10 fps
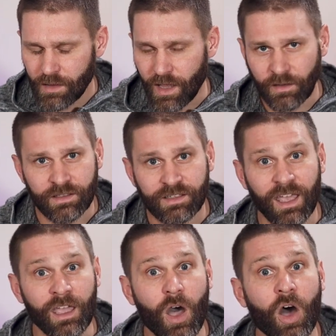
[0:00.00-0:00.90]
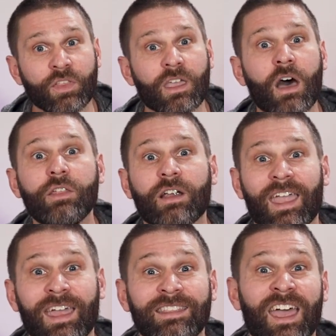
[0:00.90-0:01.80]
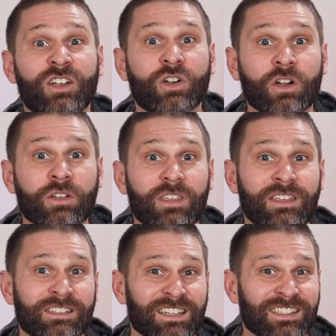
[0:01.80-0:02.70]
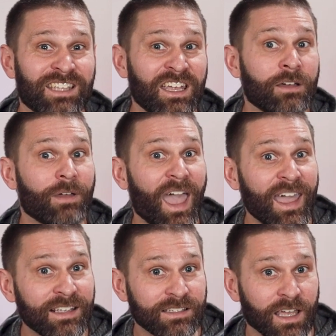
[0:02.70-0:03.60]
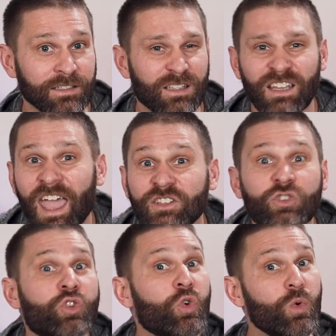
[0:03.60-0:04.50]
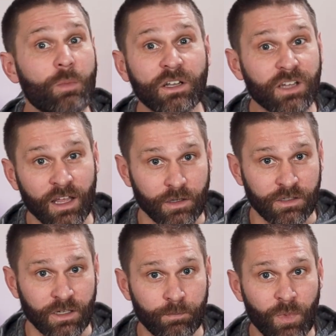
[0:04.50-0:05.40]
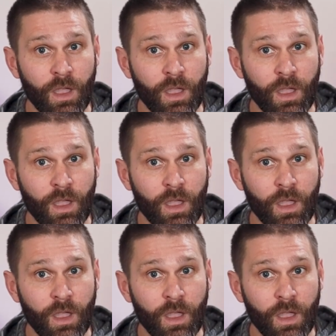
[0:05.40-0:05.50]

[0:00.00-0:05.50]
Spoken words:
Now let's say, on the other hand, that earth is in a state of excess. It has too much energy.